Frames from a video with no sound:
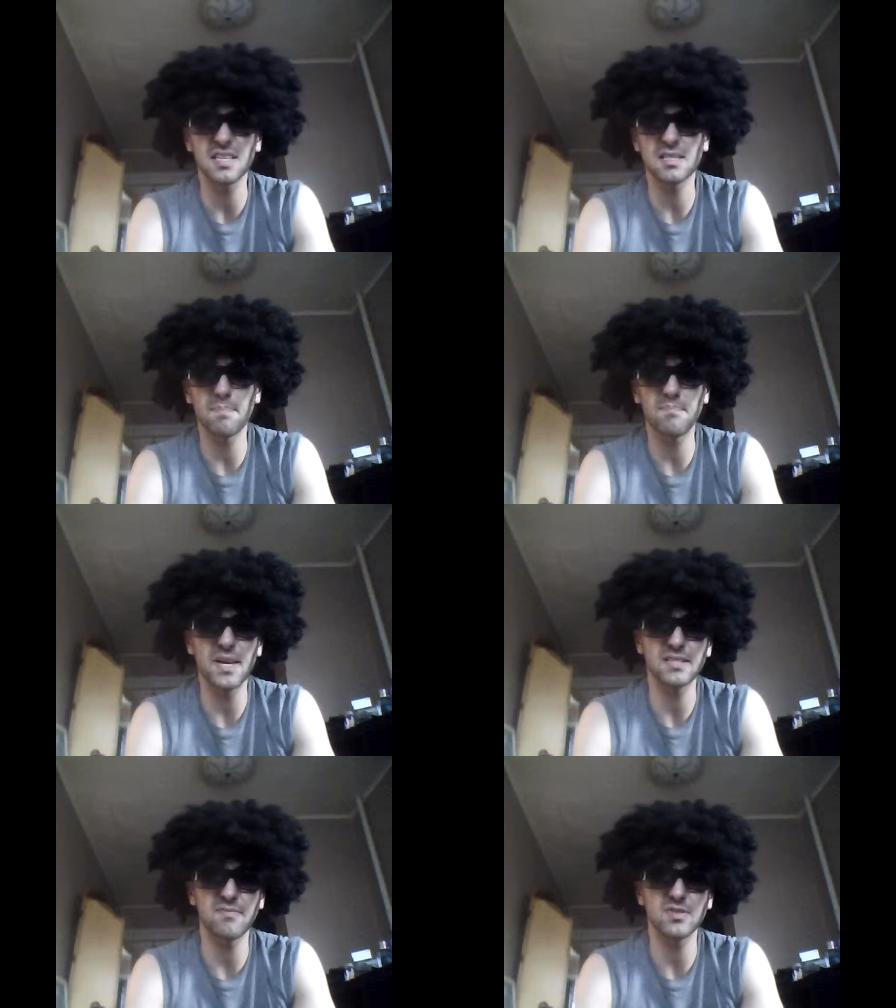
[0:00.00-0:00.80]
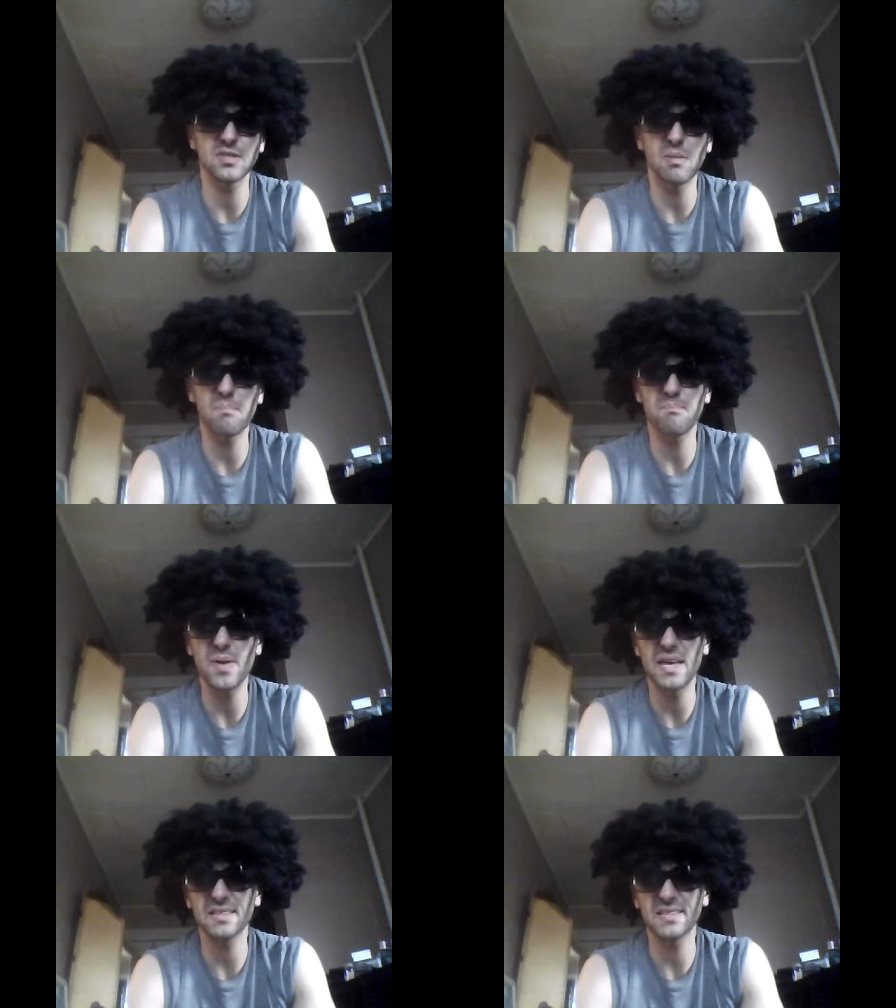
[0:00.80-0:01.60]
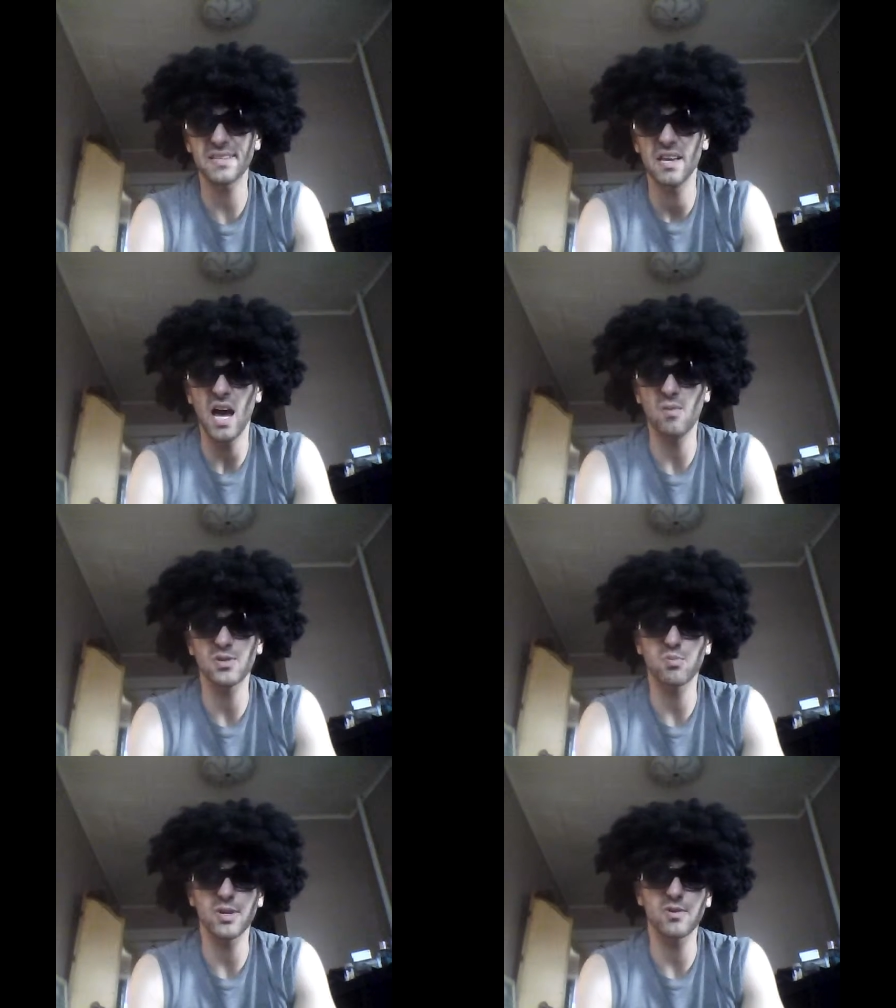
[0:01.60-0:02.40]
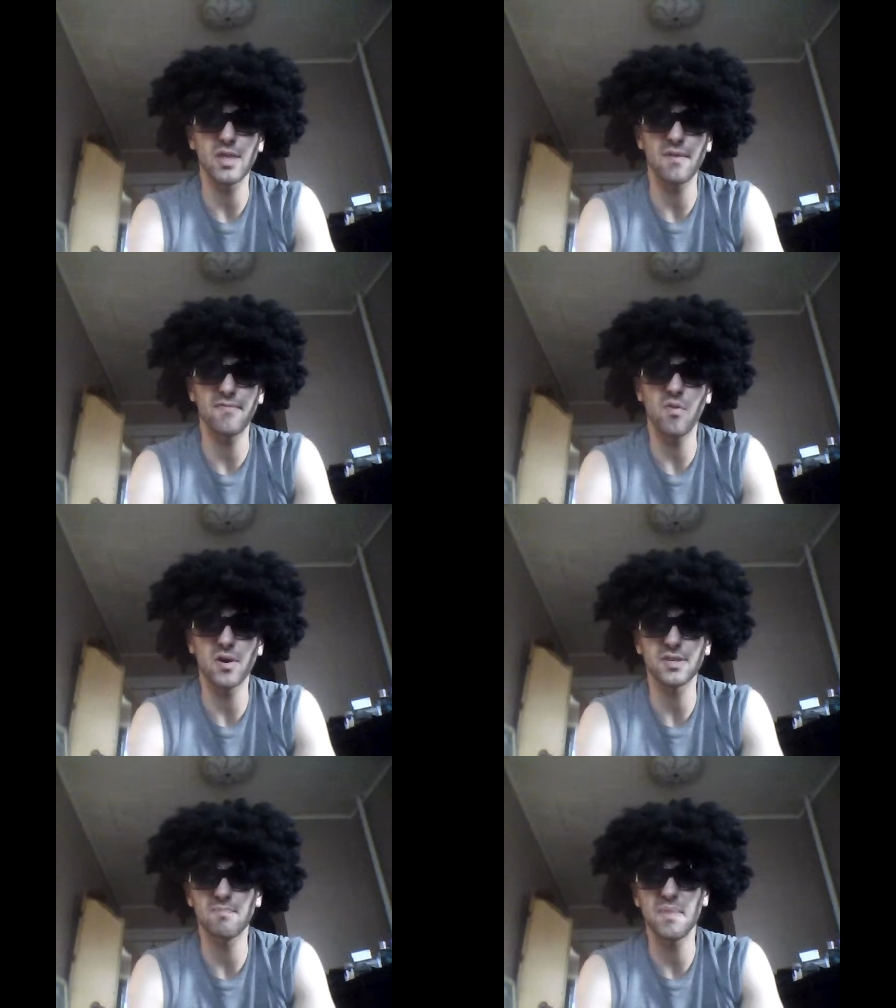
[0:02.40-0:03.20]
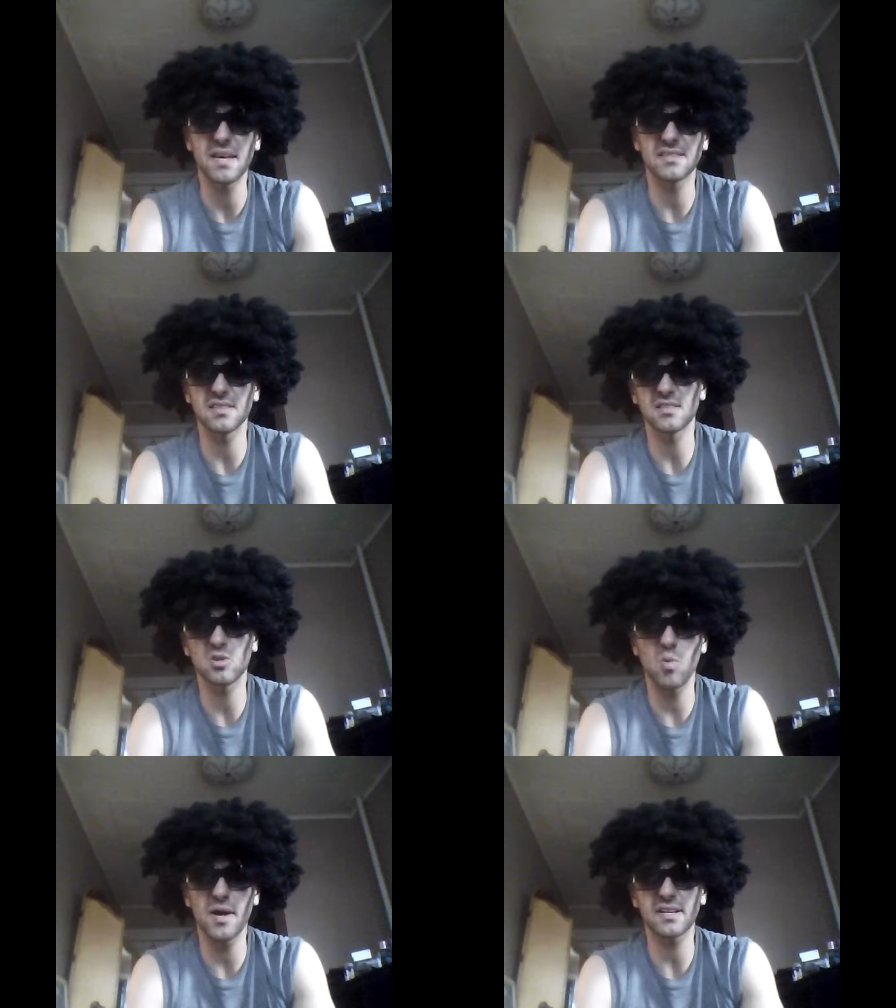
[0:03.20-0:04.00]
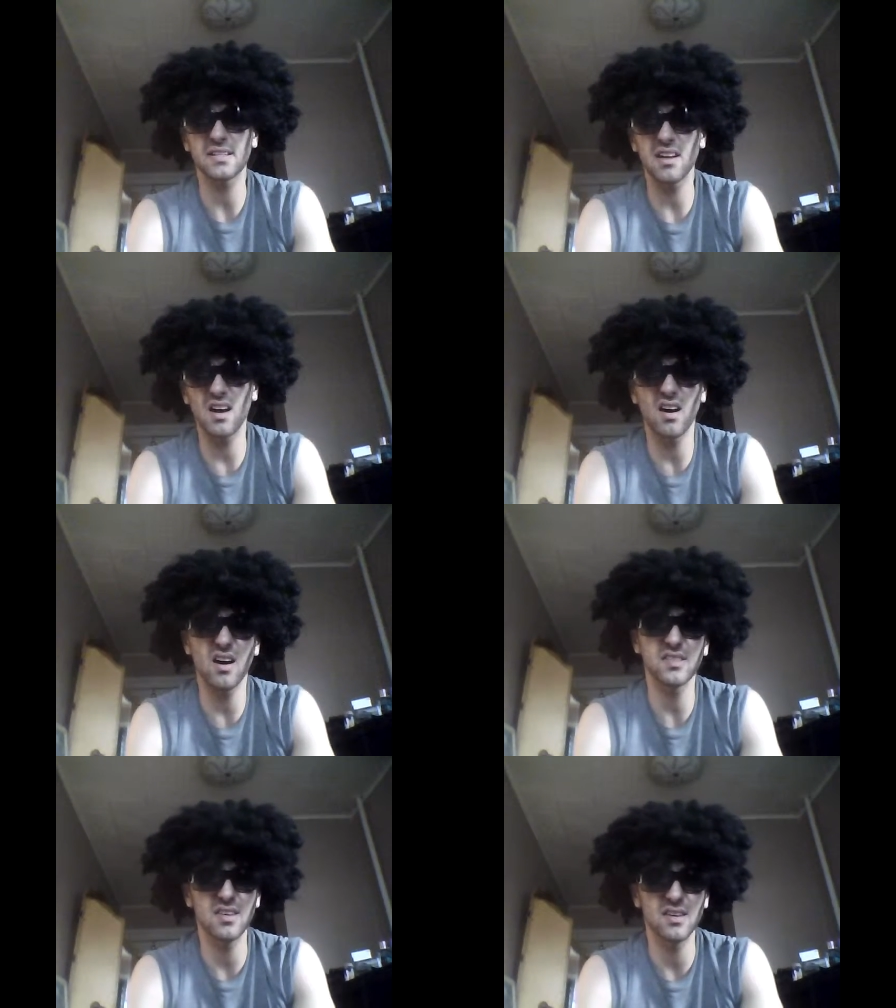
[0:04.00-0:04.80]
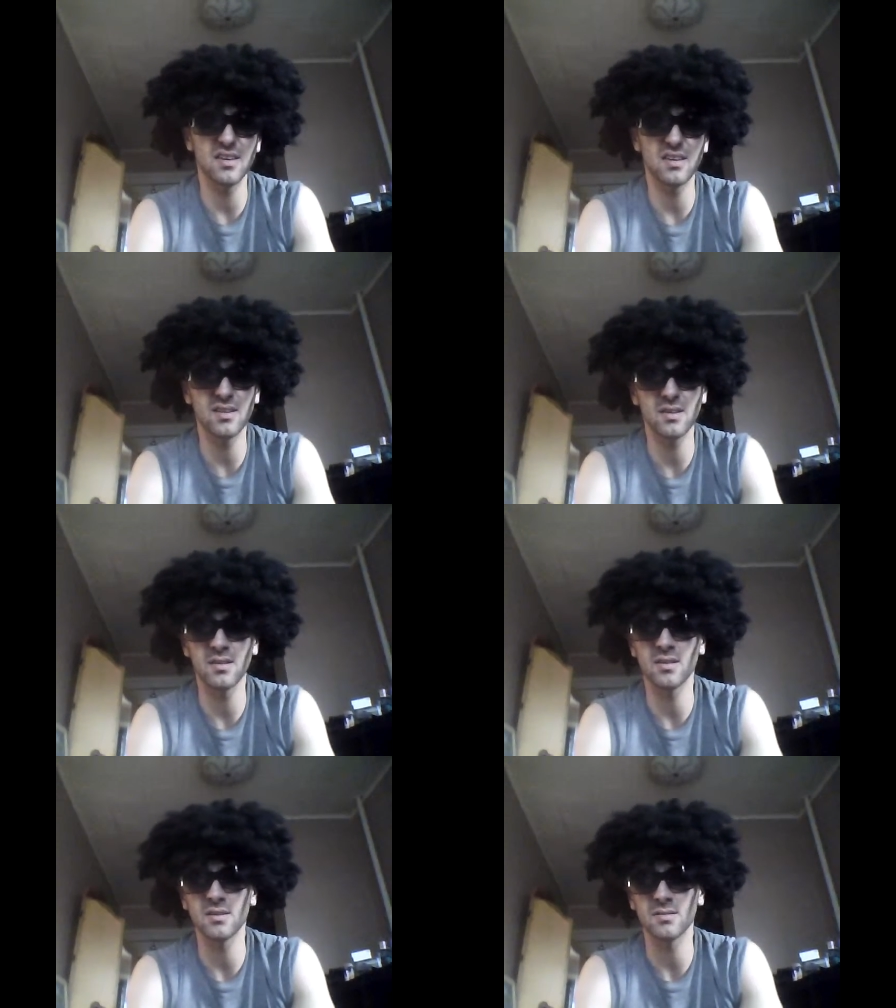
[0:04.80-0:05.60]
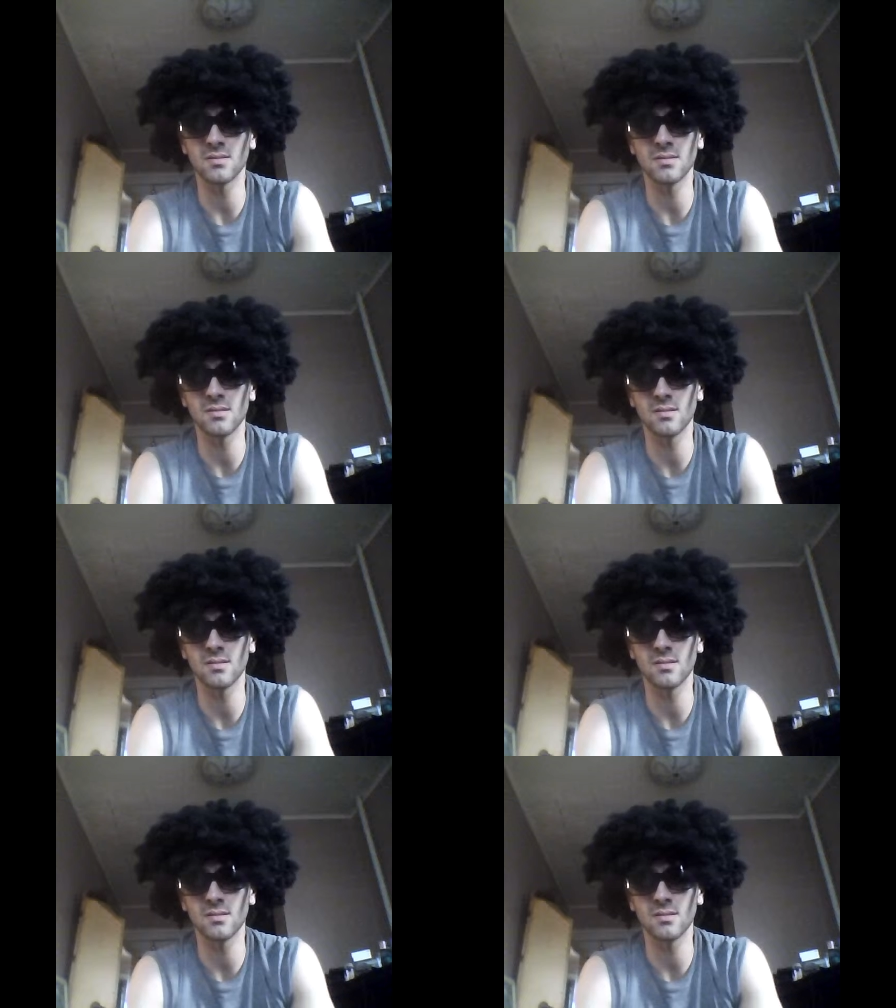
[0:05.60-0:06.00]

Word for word: is the best versus the best. I wish we could have fought in Madison Square Garden.